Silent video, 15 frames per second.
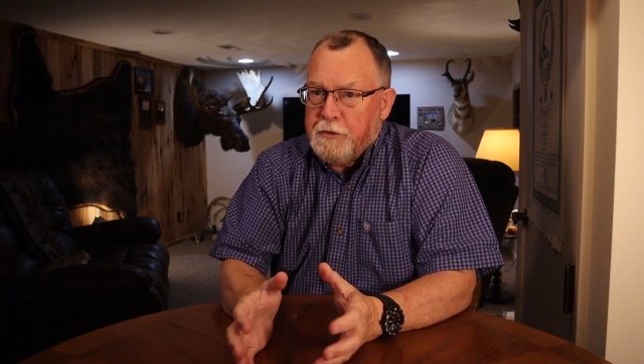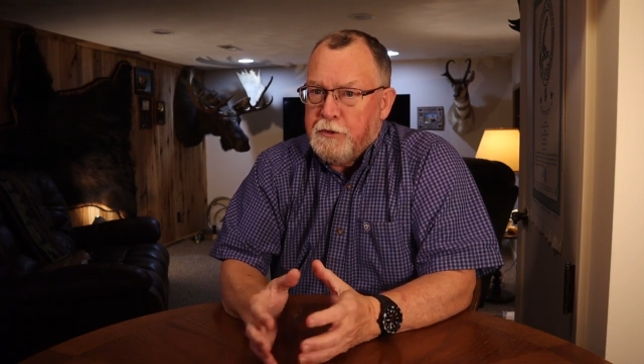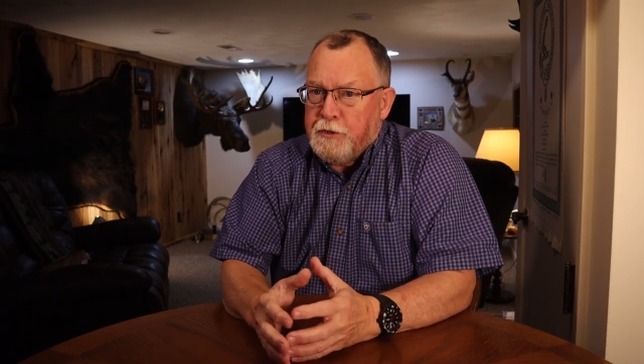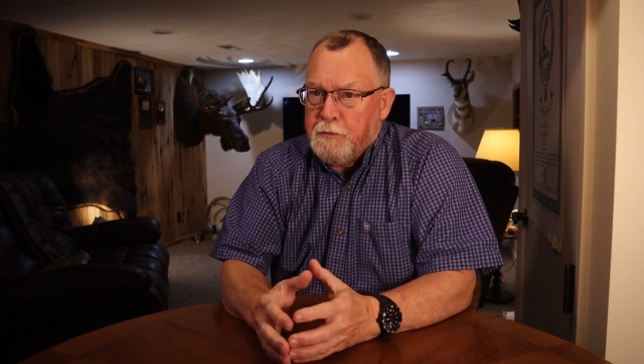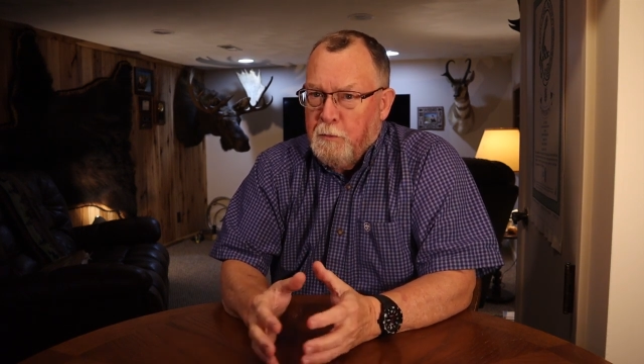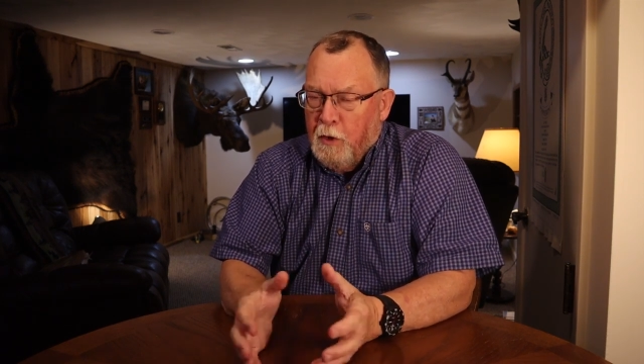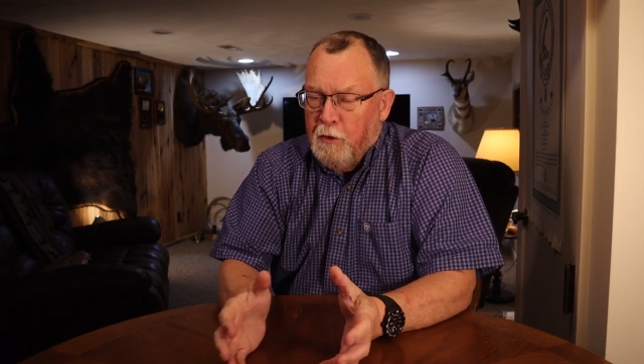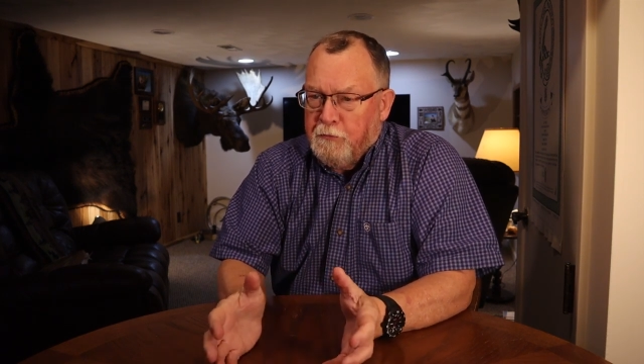the
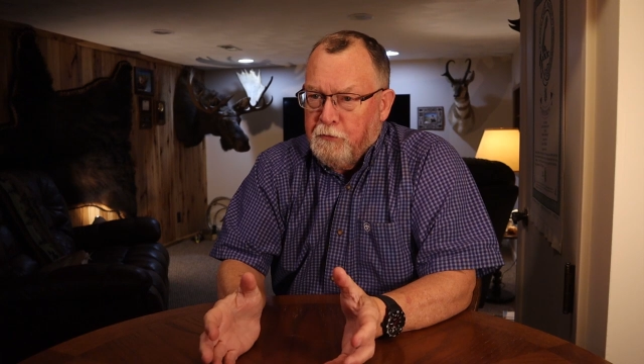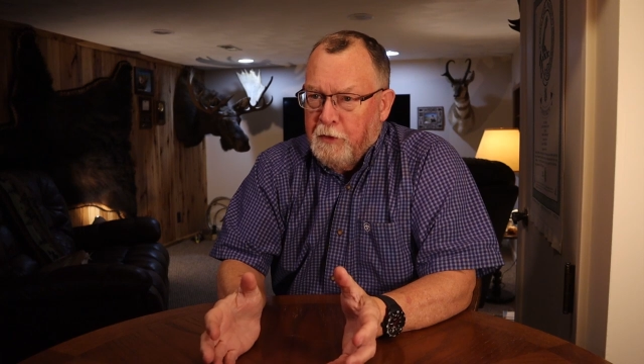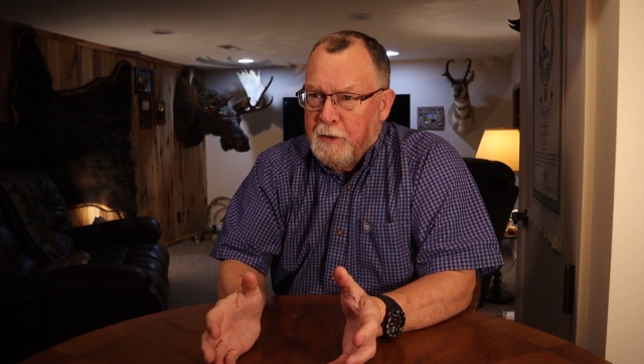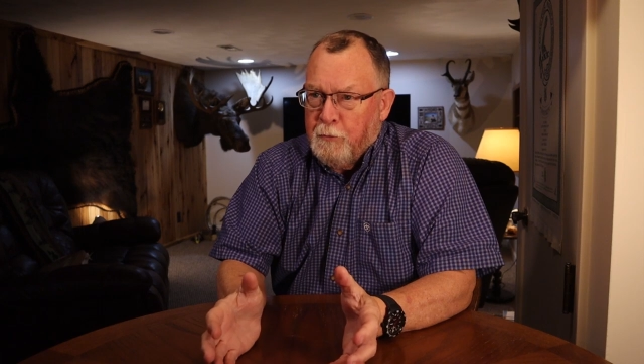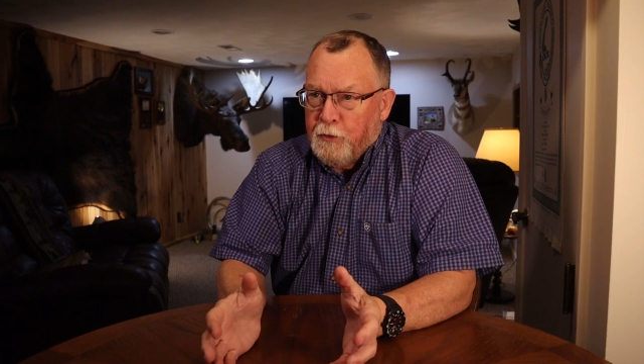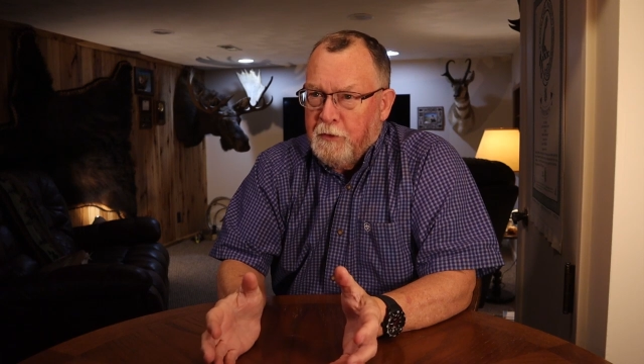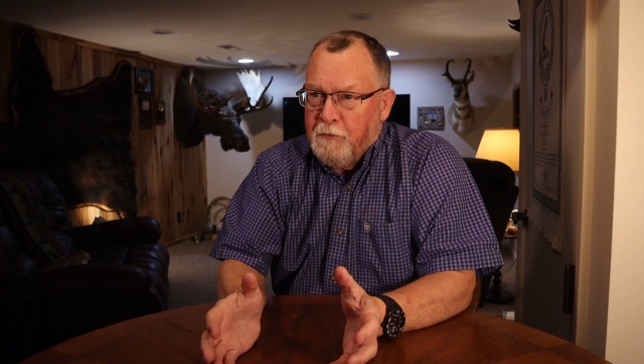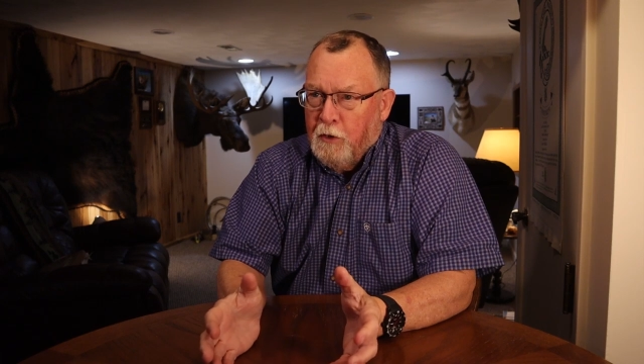small
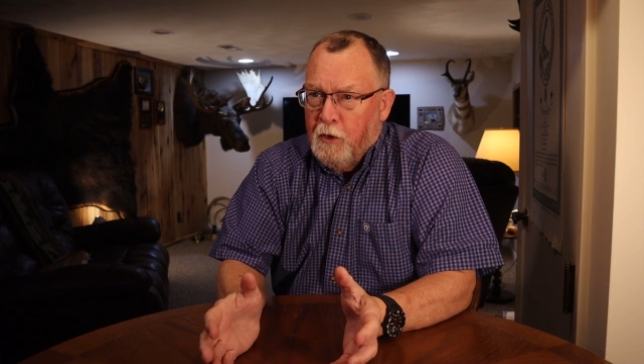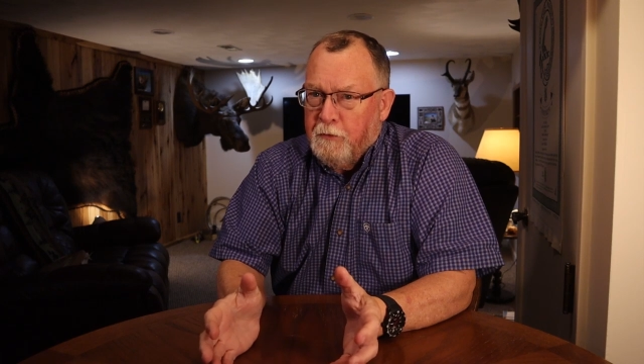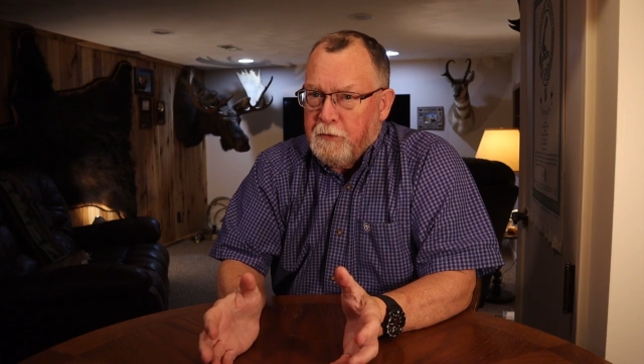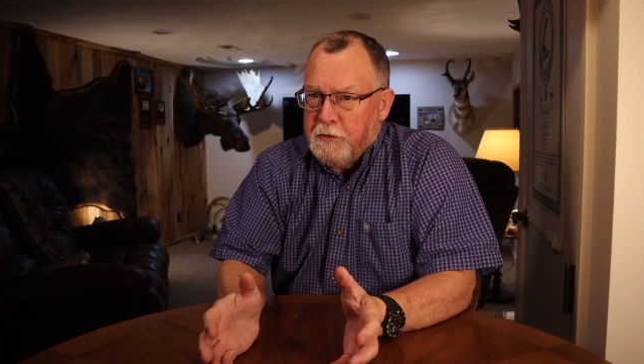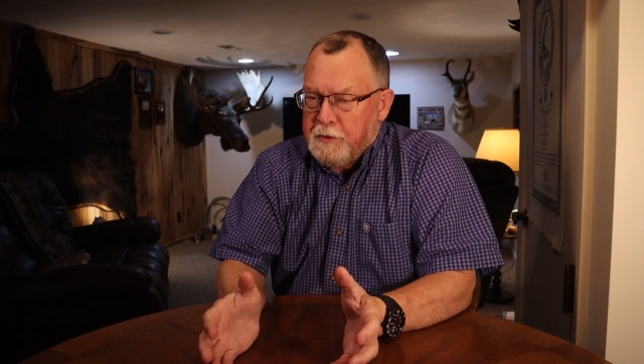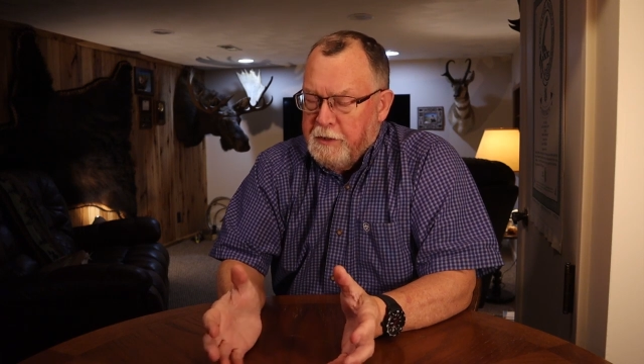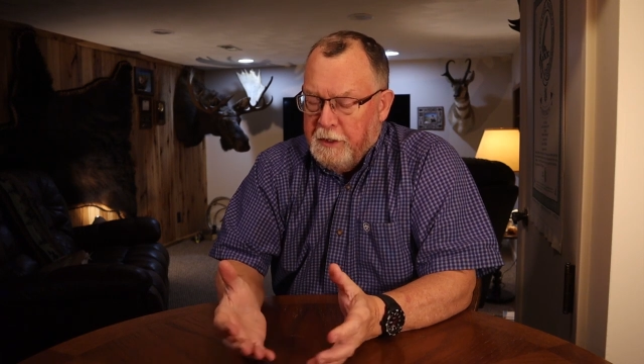frame revolvers,